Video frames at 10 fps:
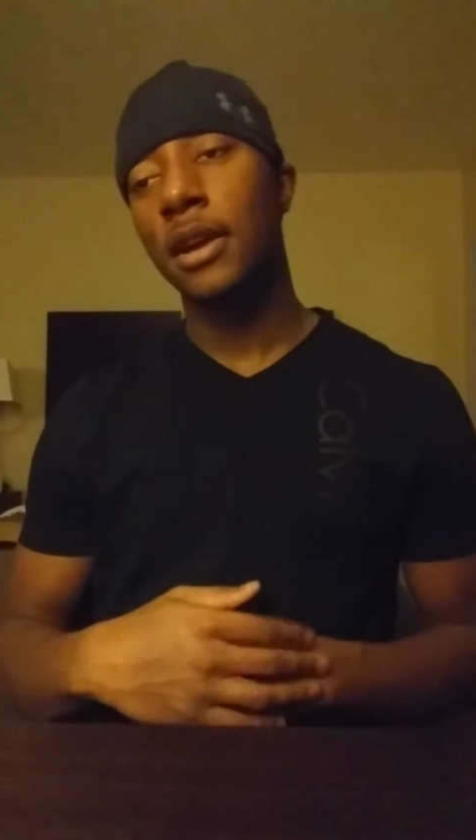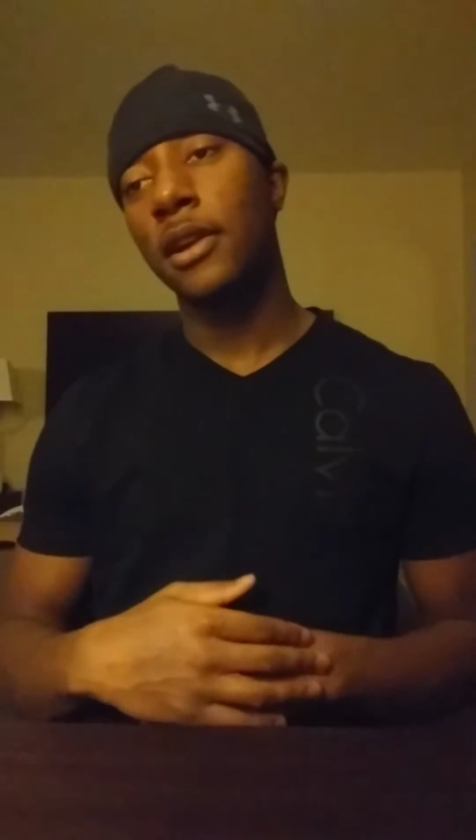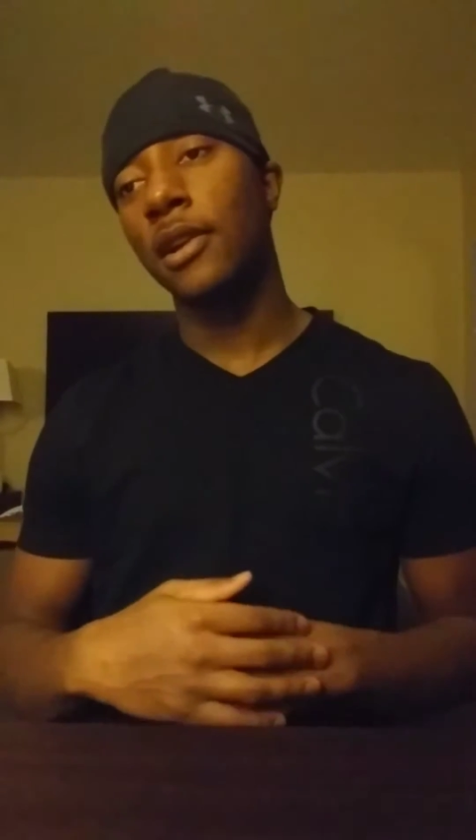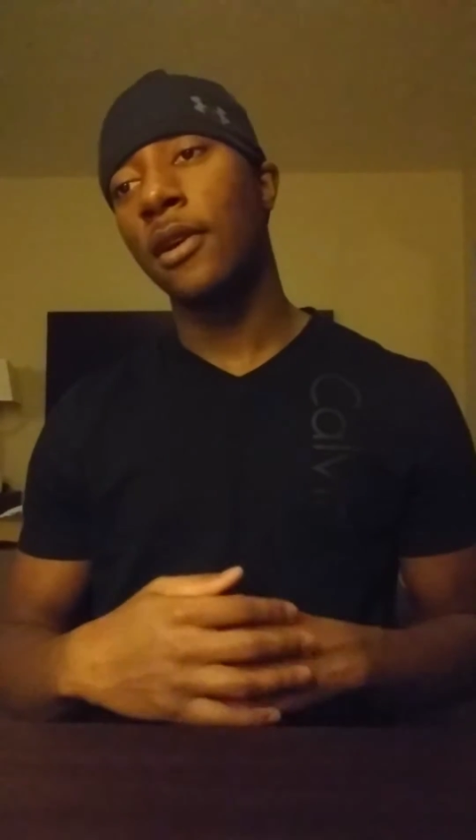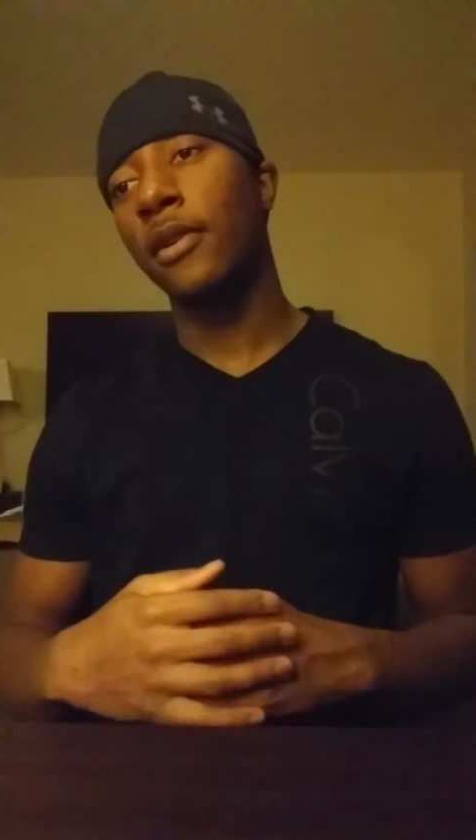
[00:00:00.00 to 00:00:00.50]

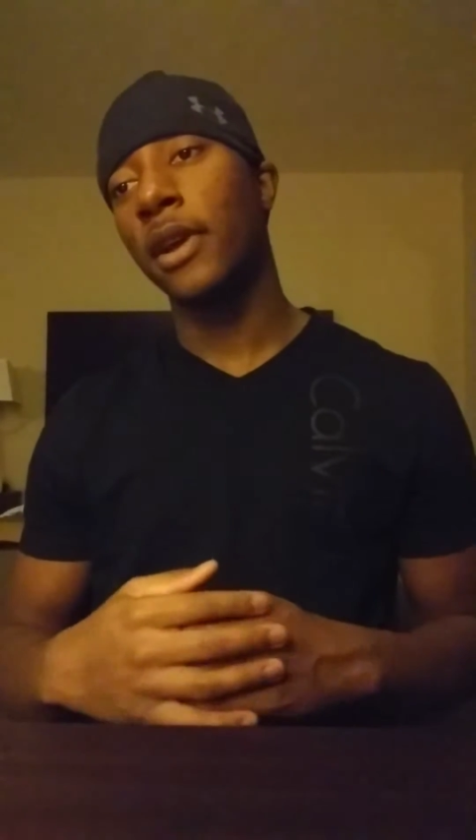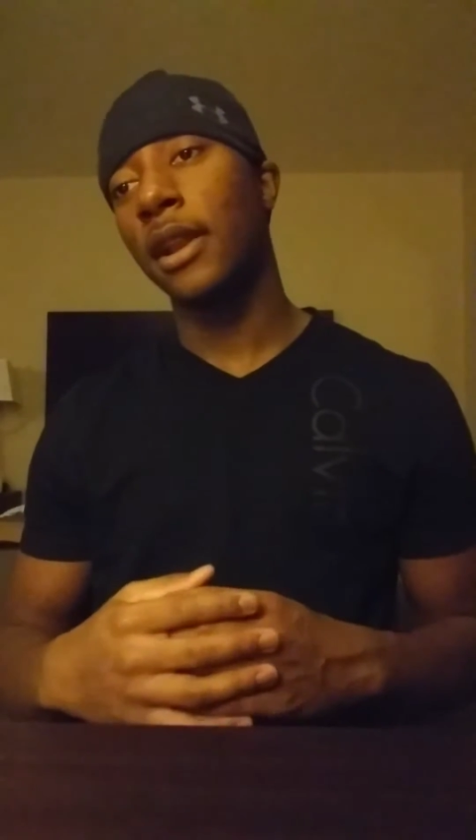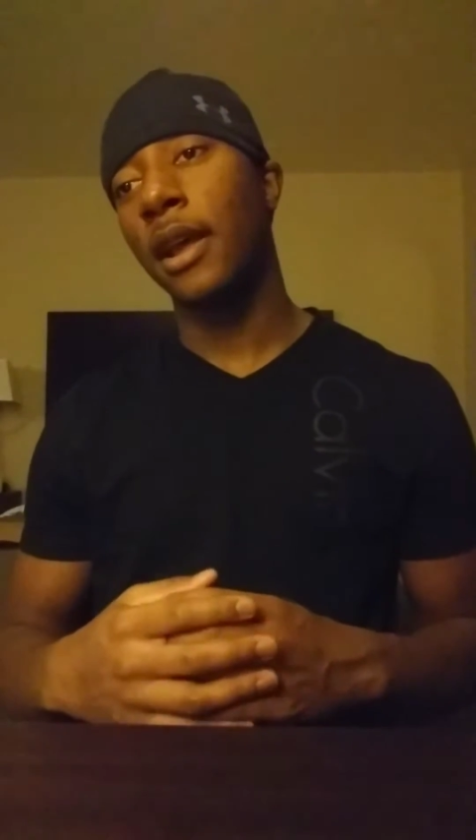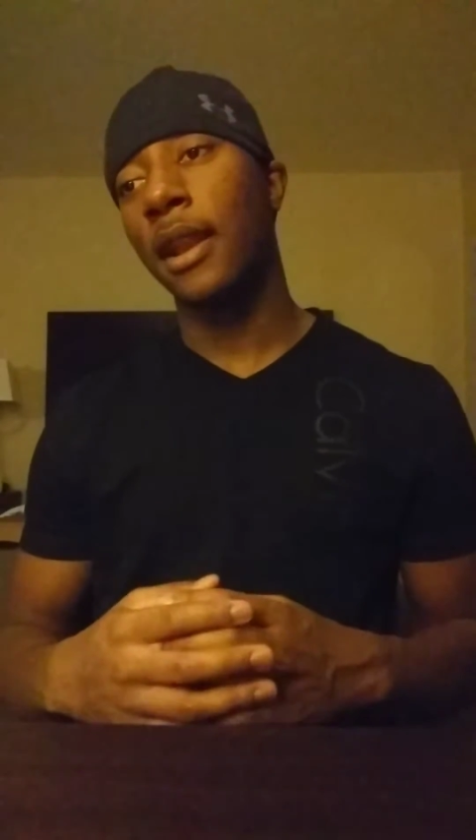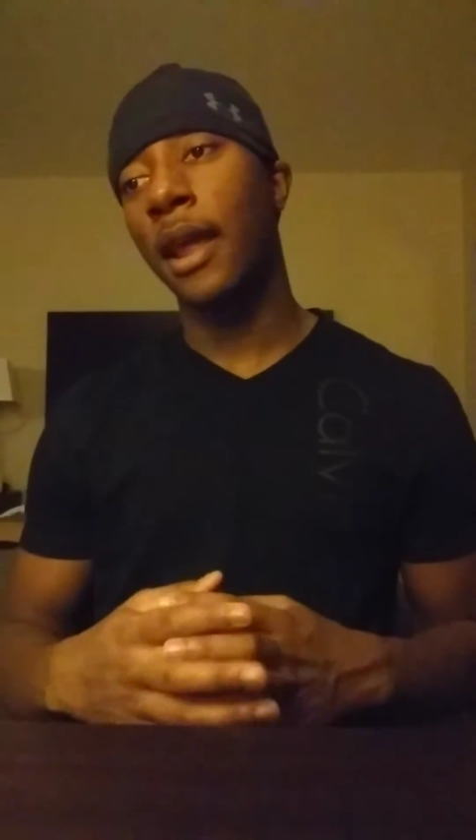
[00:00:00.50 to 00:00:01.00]

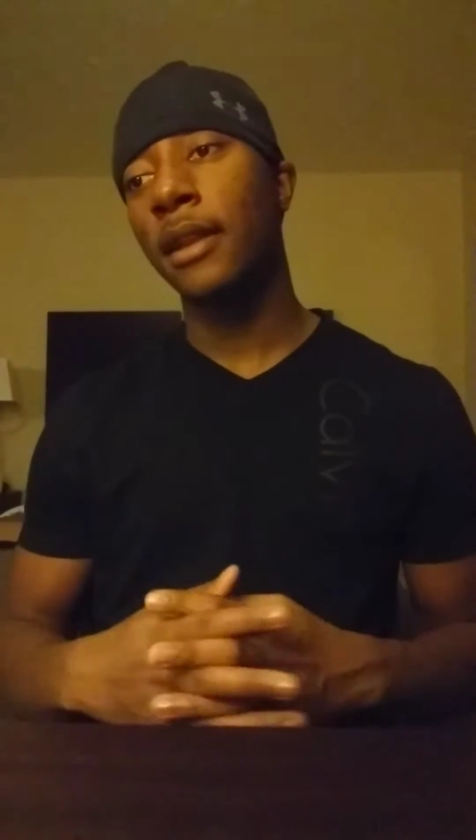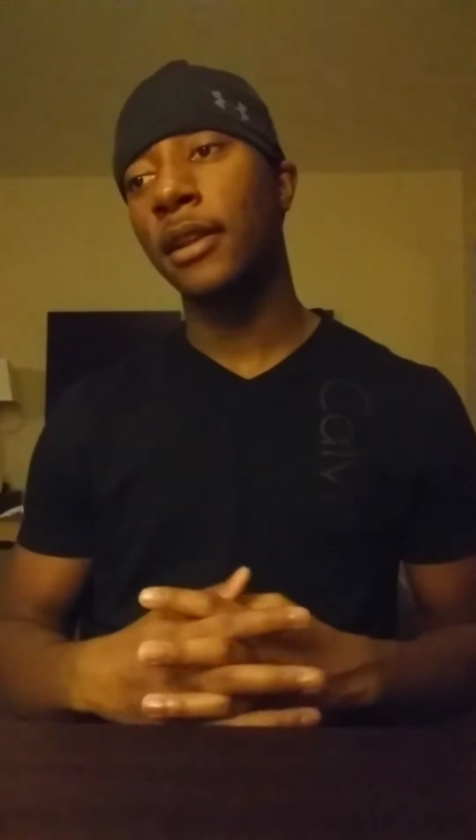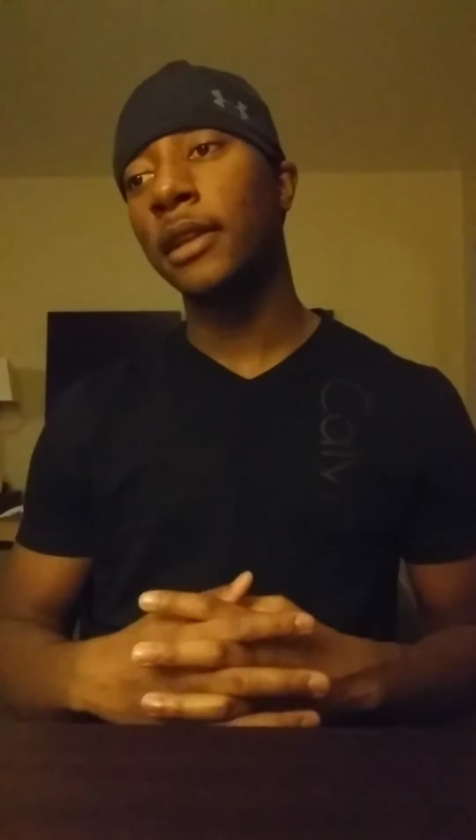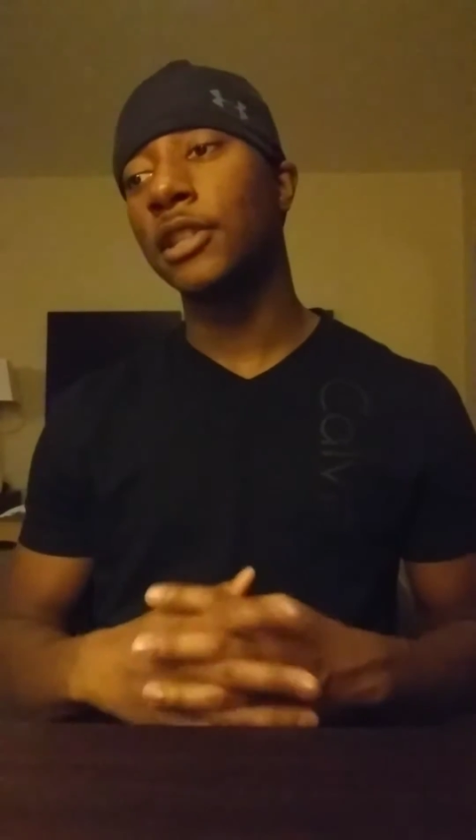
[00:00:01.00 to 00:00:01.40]
And that